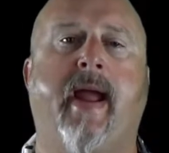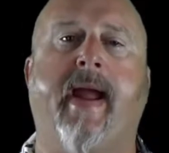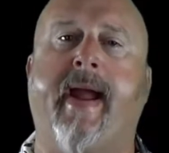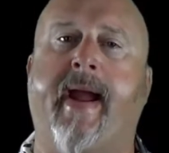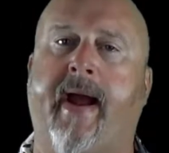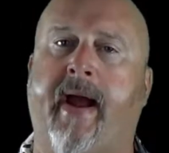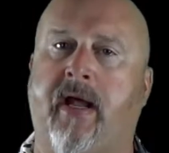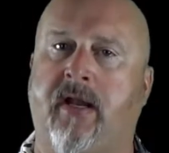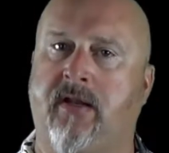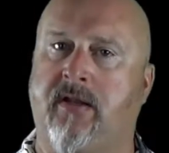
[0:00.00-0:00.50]

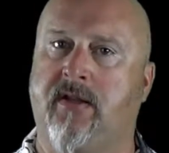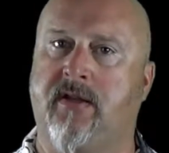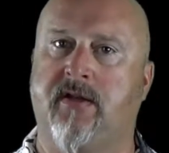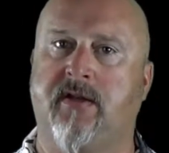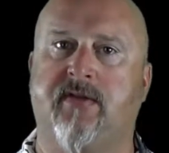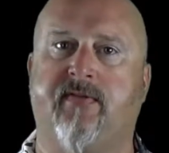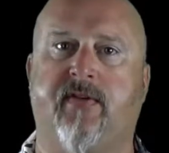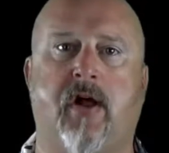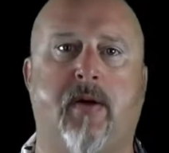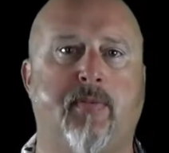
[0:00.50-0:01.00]
And
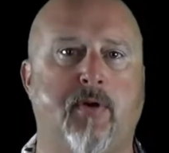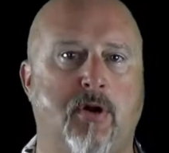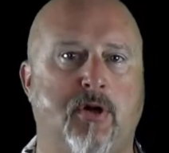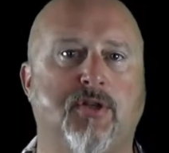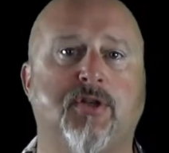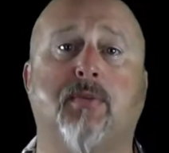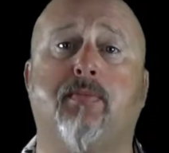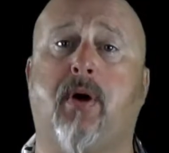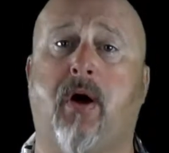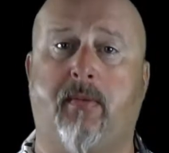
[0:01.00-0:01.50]
the developer
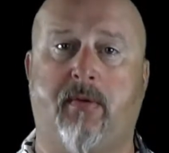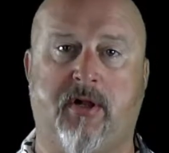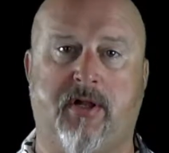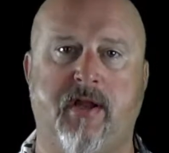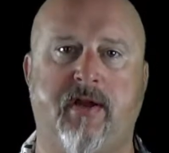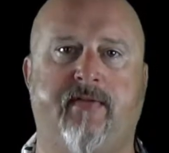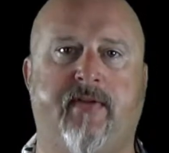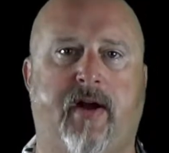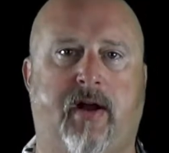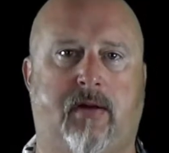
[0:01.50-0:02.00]
notes are
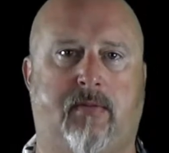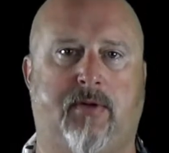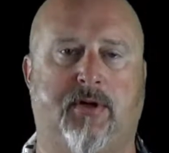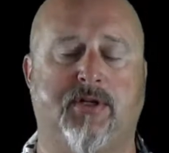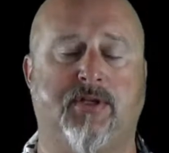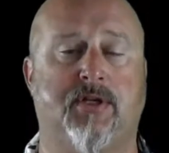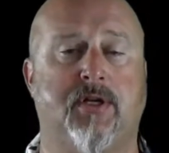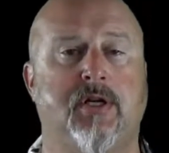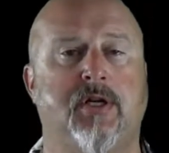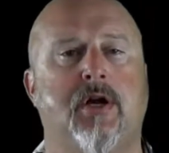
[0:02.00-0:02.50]
publicly available,
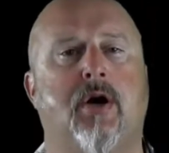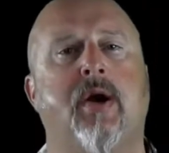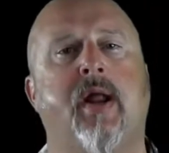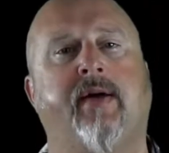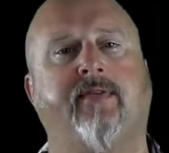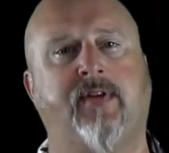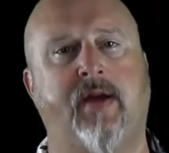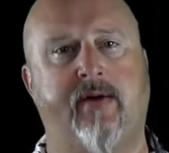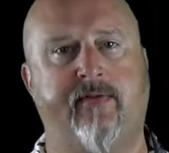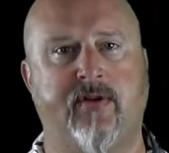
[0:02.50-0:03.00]
so you don't
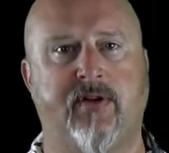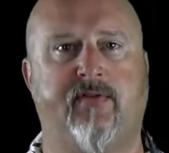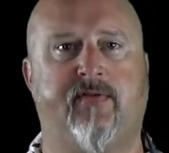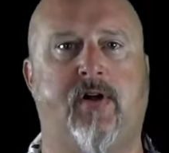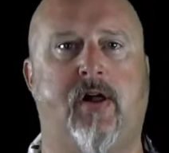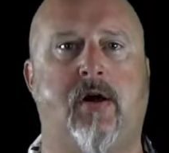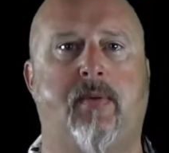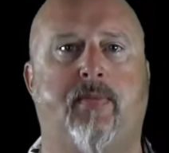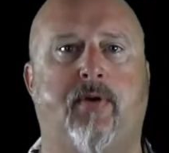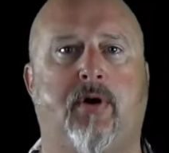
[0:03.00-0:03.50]
have to have a
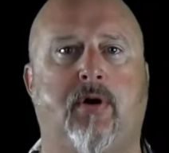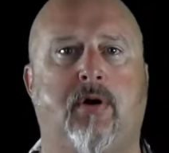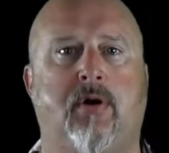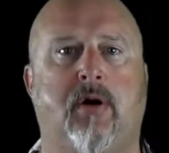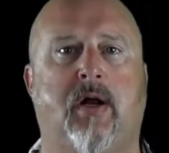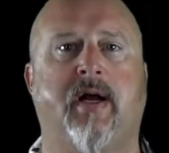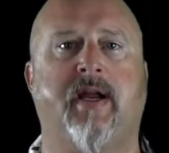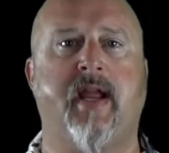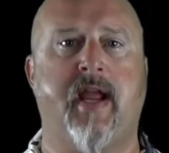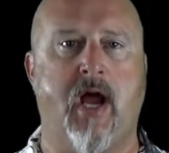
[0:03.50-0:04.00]

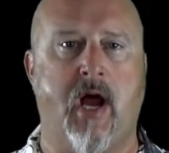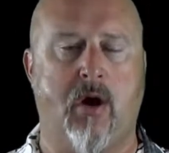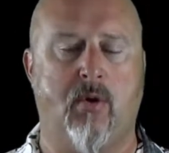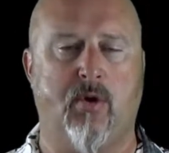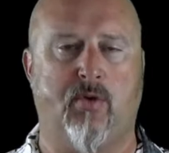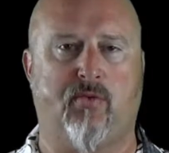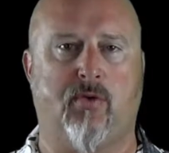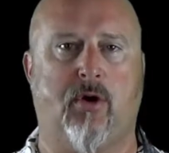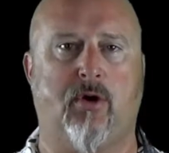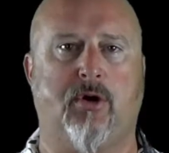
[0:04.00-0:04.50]
developer account
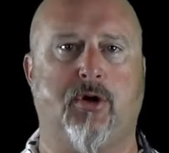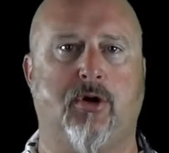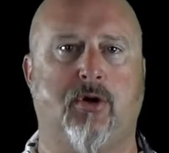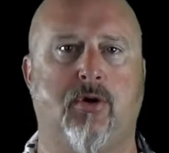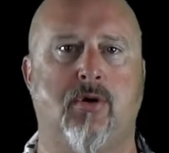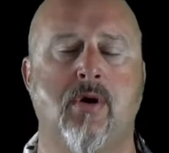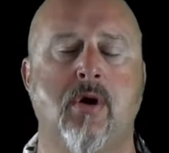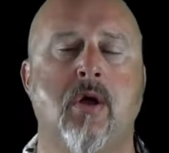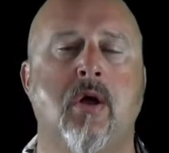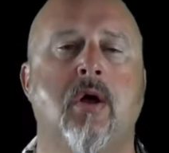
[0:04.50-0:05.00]
with
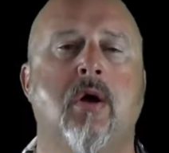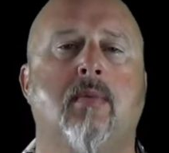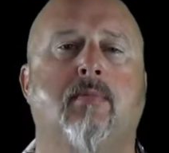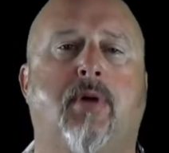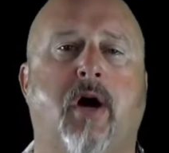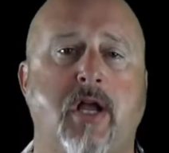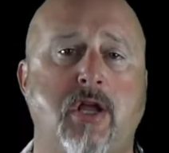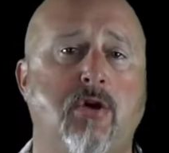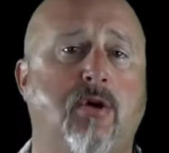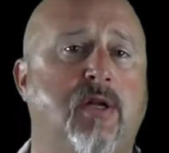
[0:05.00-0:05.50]
Roku,
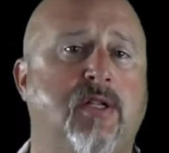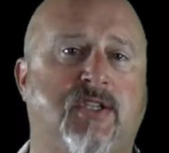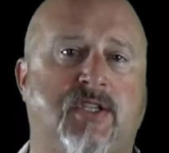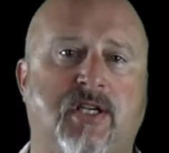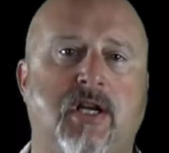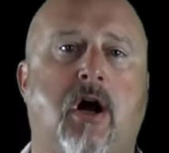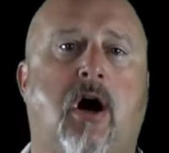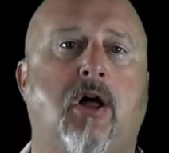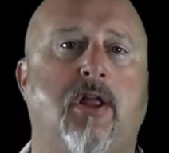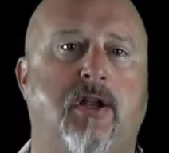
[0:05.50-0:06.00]
but you can
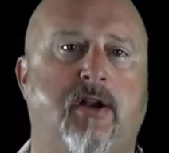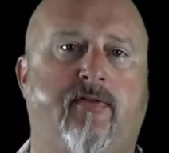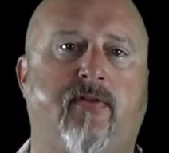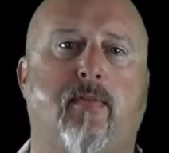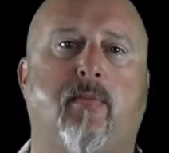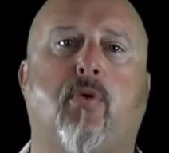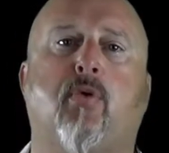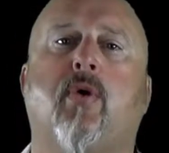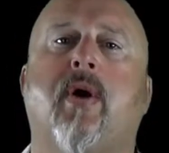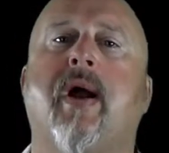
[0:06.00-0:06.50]
see all the
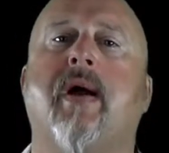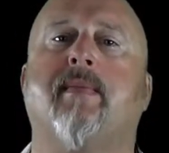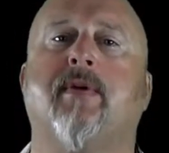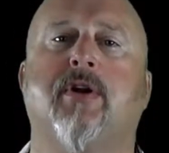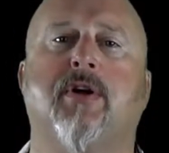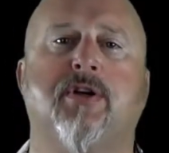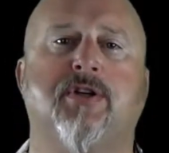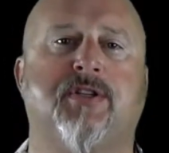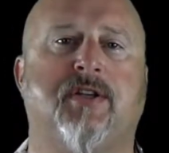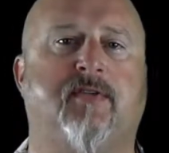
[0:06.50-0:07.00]
different
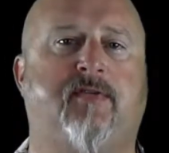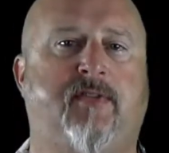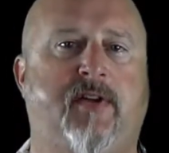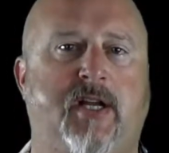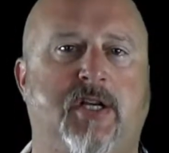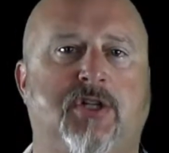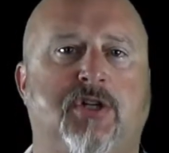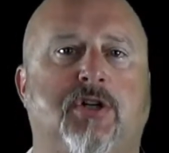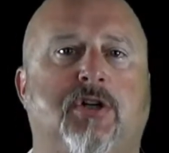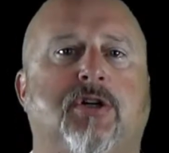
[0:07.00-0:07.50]
parameters and
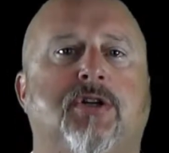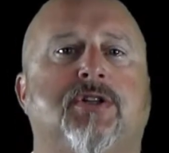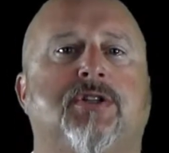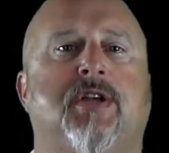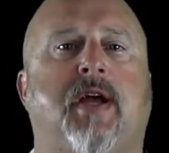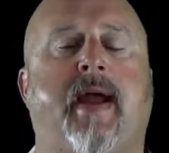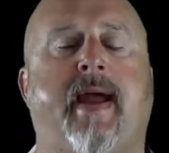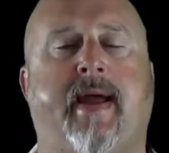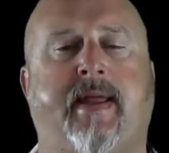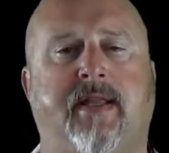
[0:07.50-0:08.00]

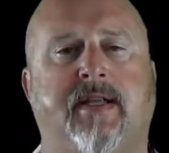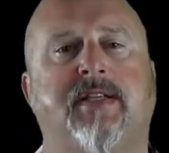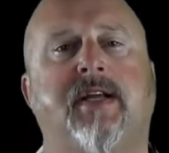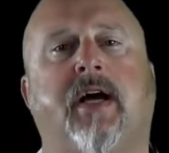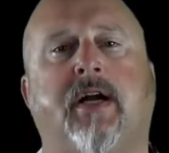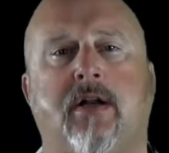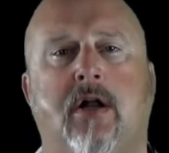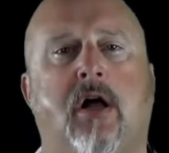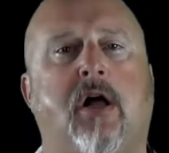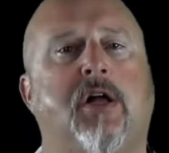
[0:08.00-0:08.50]
features and the
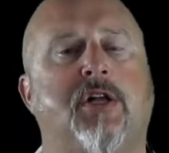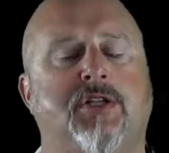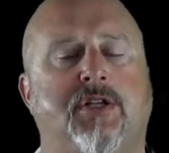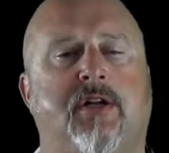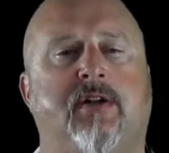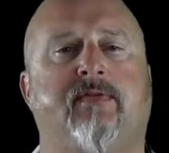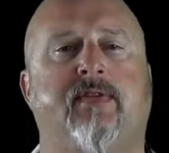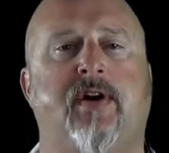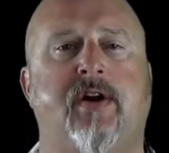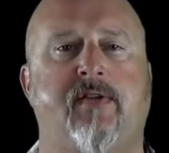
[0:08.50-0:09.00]
technology
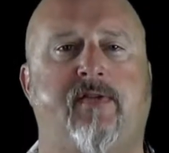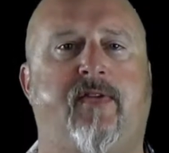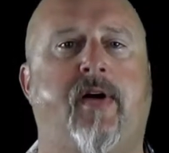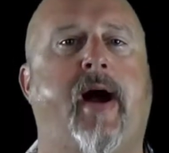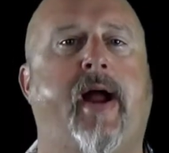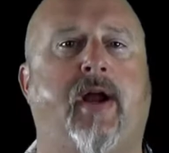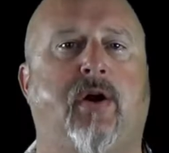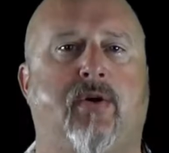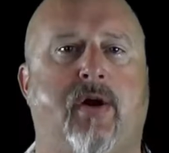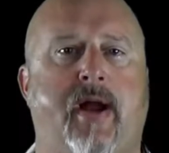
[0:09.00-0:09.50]
at a very
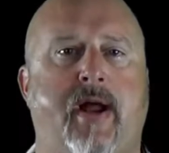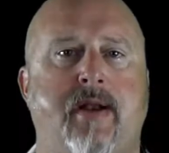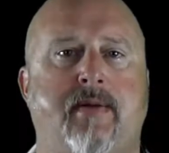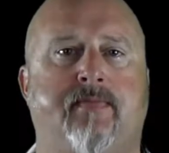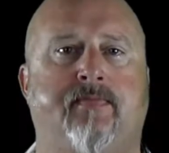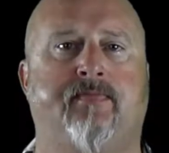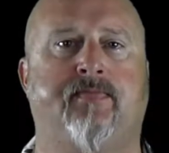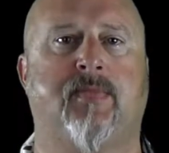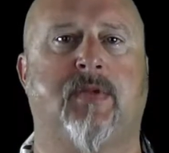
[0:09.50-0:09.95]
fine grain.